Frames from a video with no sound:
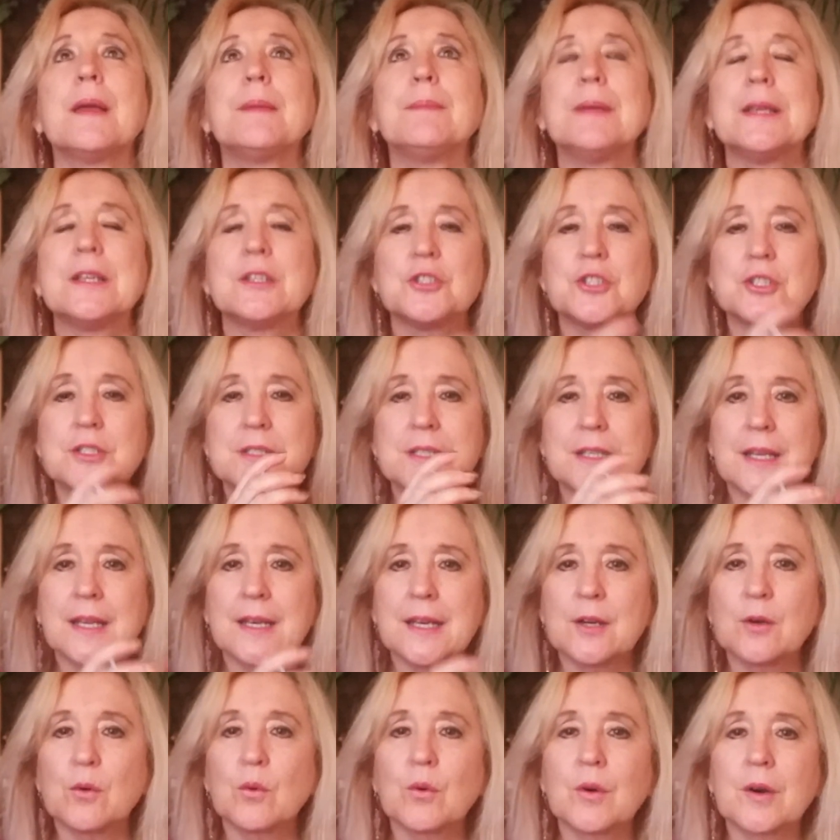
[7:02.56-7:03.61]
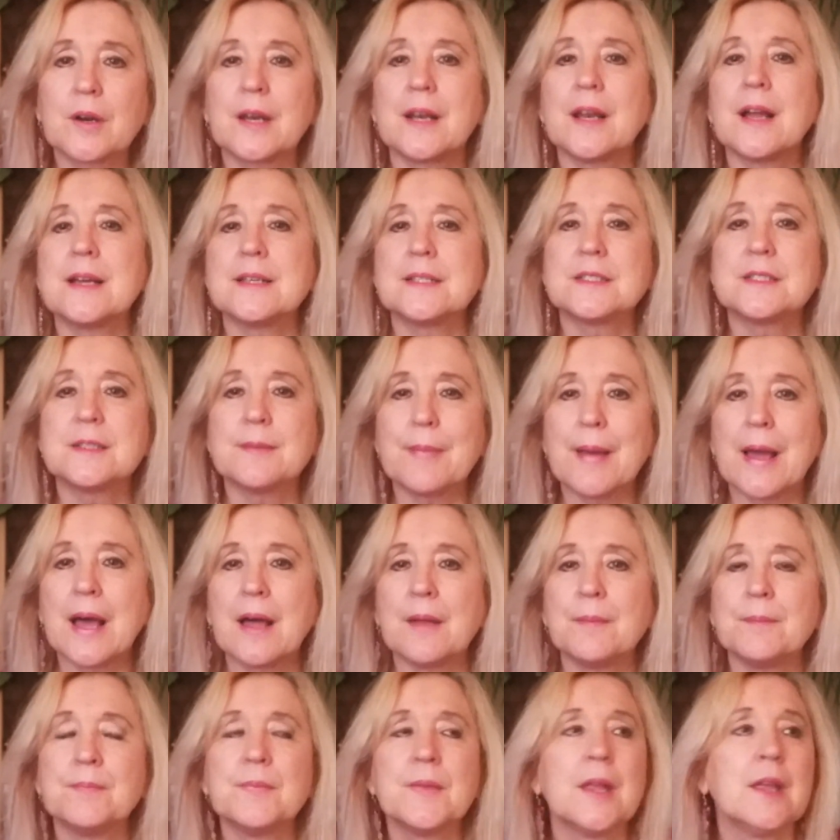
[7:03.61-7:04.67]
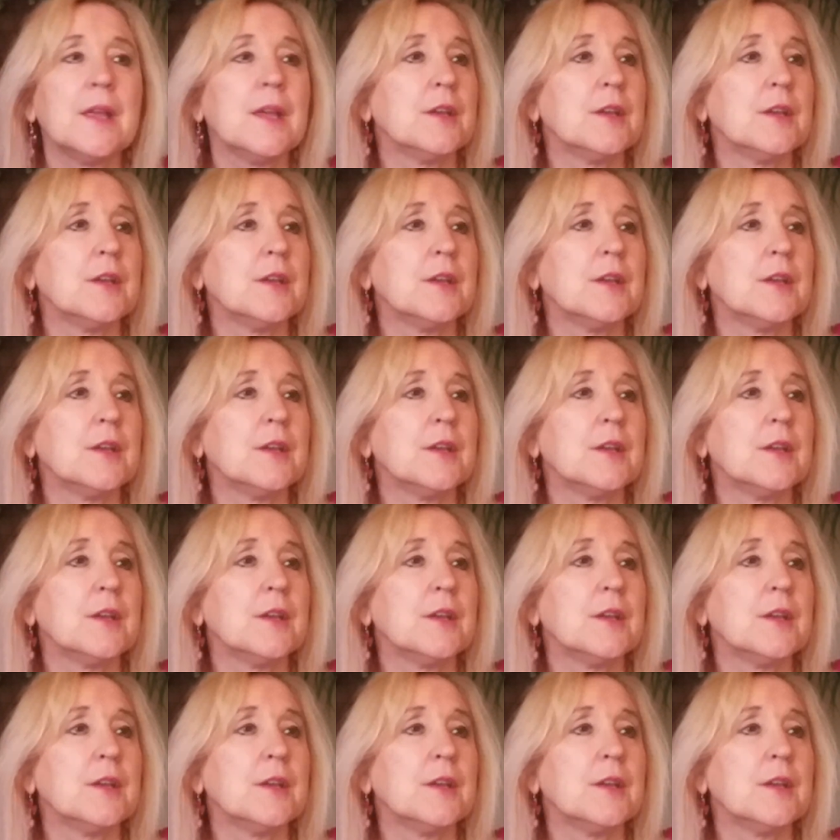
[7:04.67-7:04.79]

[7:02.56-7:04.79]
maybe is just getting organized about